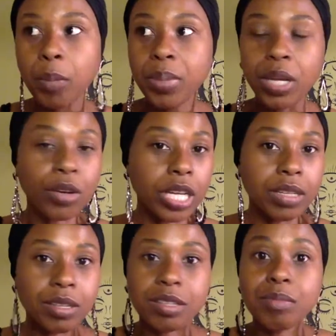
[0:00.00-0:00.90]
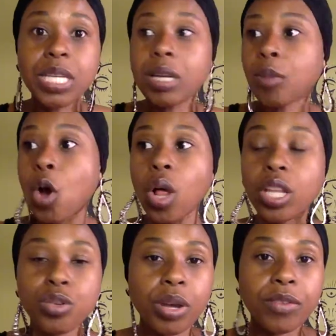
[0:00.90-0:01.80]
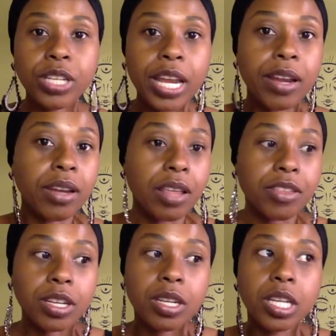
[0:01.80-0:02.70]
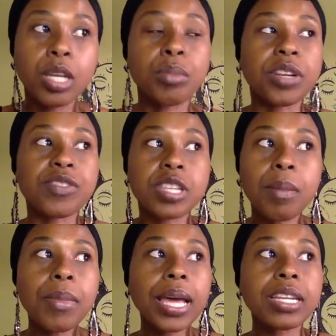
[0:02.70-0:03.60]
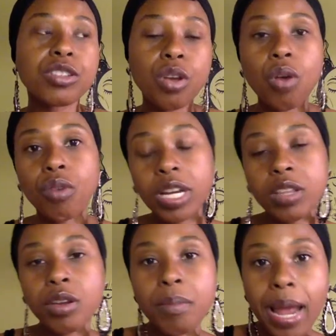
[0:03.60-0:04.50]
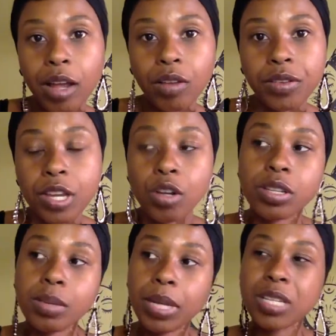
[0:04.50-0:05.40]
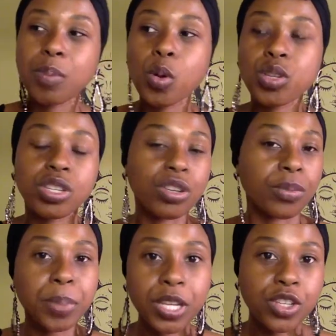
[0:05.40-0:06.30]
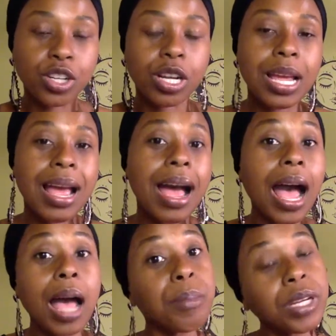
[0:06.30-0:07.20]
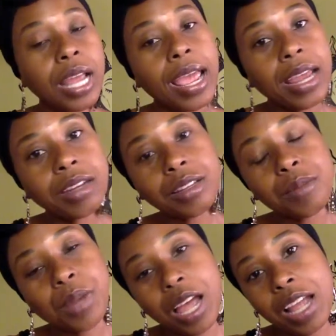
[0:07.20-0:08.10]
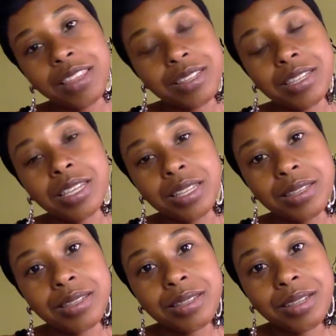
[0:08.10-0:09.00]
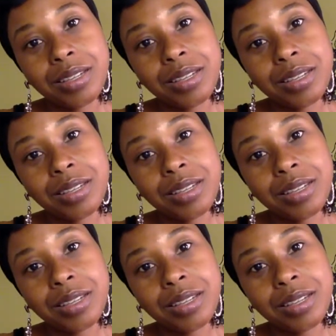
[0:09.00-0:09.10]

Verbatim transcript: period. Doesn't mean I'm calling you every day or nothing, but if somebody's talk, running their mouth or somebody's posting your picture, I'm going to handle it behind the scenes.